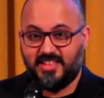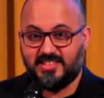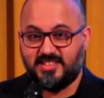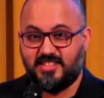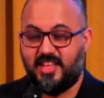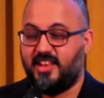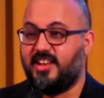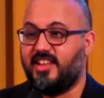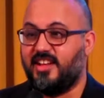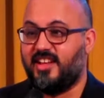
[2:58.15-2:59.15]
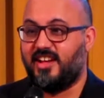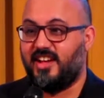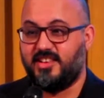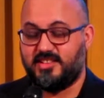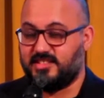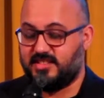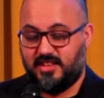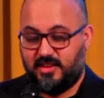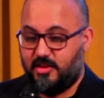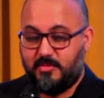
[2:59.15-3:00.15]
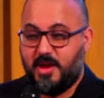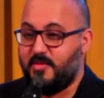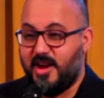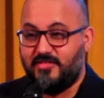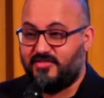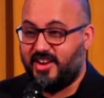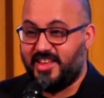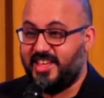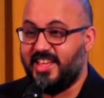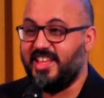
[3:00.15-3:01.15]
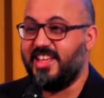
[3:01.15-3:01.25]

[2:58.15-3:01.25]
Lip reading: So then I got my wife ready,